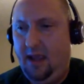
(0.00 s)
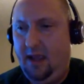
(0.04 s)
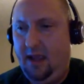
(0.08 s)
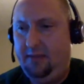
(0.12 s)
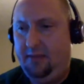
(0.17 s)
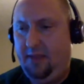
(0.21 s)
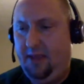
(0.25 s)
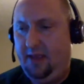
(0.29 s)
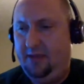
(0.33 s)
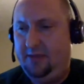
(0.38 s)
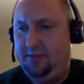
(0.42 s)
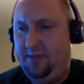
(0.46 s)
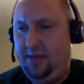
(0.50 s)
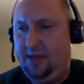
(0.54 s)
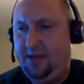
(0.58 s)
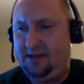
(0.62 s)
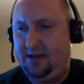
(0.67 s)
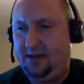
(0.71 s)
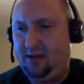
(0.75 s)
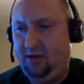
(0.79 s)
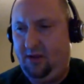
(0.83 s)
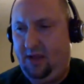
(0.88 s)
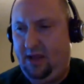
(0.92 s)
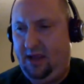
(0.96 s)
It
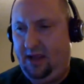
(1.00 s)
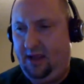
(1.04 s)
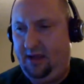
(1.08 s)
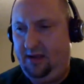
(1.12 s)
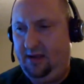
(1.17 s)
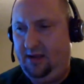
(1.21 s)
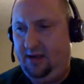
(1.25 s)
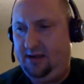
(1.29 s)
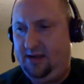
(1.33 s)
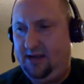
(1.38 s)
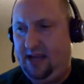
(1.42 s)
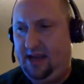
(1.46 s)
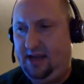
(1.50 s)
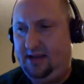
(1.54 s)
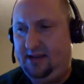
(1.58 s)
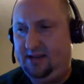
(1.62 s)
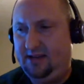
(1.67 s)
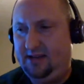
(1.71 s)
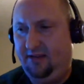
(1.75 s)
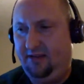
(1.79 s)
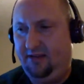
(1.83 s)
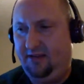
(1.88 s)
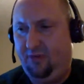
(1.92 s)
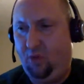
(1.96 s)
basically
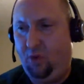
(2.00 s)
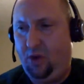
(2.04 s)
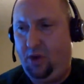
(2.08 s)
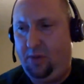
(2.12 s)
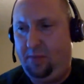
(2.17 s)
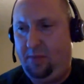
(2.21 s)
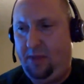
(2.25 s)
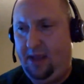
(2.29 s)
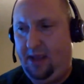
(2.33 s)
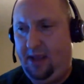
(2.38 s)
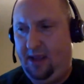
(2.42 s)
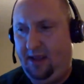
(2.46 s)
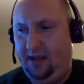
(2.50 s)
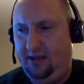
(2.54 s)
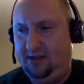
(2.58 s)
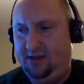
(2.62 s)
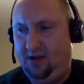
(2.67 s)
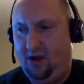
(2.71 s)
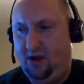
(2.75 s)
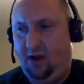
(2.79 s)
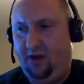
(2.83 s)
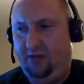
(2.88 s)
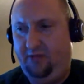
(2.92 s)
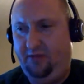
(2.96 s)
takes the 40 pins
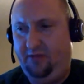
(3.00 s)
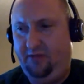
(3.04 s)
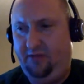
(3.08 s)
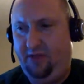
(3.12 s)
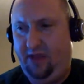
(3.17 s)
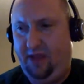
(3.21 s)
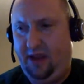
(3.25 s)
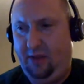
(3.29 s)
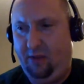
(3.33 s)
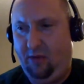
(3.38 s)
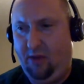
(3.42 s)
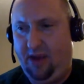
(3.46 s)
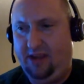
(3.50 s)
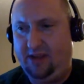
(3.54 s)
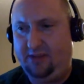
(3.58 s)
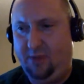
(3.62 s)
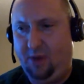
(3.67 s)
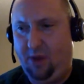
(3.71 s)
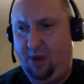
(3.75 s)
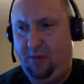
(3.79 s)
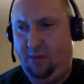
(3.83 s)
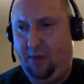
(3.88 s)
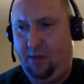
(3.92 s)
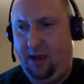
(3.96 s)
off of the
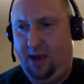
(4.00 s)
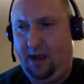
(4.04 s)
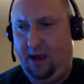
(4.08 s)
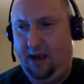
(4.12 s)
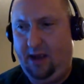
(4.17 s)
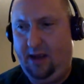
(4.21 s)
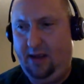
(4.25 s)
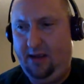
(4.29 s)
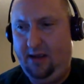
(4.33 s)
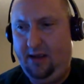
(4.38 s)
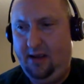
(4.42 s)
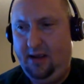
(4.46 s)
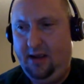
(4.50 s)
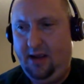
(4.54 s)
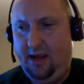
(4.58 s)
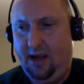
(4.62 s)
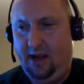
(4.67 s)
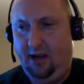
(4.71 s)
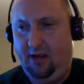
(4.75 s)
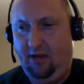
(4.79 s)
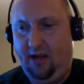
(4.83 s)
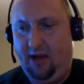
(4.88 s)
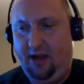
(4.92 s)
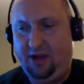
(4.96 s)
Raspberry Pi and
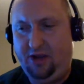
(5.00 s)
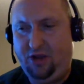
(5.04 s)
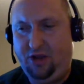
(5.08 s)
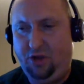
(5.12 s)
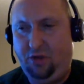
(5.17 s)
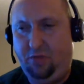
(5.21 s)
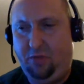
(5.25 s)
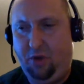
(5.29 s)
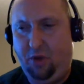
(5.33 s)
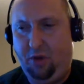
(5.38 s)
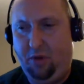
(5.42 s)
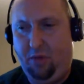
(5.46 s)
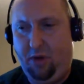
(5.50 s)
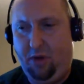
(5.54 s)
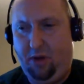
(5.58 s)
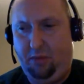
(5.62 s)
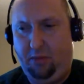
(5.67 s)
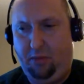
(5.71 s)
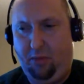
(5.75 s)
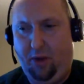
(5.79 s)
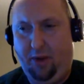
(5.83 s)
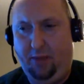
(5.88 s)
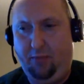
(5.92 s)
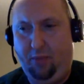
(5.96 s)
allows you to put them on a
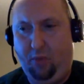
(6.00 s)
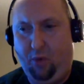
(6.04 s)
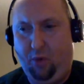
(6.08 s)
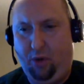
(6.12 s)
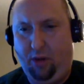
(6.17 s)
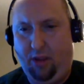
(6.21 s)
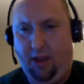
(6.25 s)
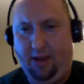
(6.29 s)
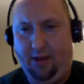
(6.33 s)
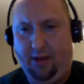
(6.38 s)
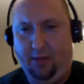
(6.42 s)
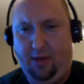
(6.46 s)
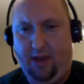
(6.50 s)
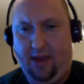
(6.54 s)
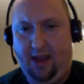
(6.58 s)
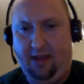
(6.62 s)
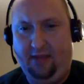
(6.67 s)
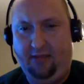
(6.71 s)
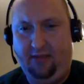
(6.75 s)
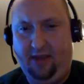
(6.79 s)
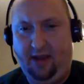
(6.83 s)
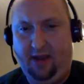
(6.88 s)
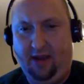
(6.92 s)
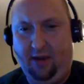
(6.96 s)
breadboard like we have
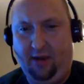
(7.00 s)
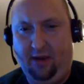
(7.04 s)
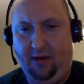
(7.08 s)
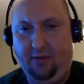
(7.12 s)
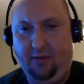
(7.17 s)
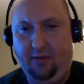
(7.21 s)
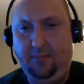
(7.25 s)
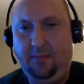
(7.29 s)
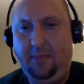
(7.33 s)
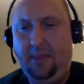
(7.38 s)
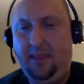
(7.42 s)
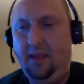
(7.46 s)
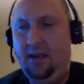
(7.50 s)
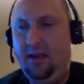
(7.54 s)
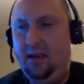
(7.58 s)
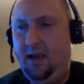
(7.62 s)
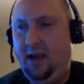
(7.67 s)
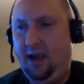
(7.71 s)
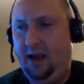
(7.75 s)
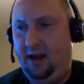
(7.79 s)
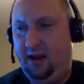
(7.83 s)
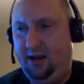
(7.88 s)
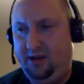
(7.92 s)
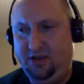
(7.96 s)
here. And
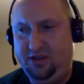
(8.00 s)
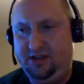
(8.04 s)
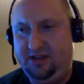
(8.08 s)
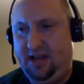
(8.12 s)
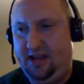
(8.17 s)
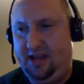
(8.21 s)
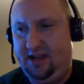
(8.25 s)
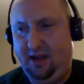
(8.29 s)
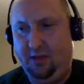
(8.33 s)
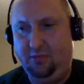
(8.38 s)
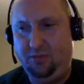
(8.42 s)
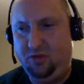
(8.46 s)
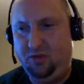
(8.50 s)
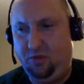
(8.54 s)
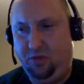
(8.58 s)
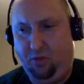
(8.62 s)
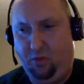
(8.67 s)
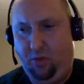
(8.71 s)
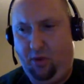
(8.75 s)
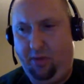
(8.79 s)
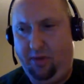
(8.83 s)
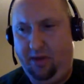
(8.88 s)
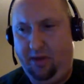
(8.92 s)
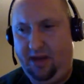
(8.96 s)
it just comes with a
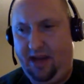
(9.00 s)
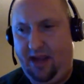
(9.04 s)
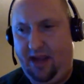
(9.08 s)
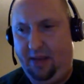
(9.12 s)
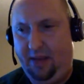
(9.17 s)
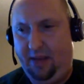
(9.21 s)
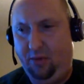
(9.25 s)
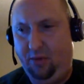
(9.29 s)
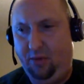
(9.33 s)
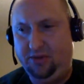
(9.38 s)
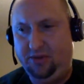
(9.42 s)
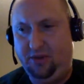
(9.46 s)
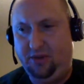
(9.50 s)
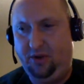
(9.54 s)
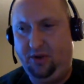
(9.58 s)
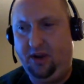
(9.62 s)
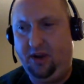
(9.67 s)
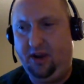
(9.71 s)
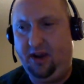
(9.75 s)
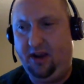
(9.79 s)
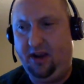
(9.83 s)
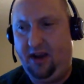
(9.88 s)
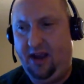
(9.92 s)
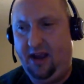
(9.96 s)
ribbon cable so you
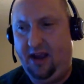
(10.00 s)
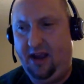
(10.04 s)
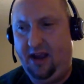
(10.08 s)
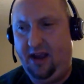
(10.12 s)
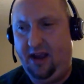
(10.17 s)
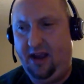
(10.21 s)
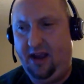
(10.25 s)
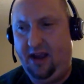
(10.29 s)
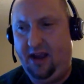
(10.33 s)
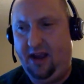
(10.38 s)
can connect it.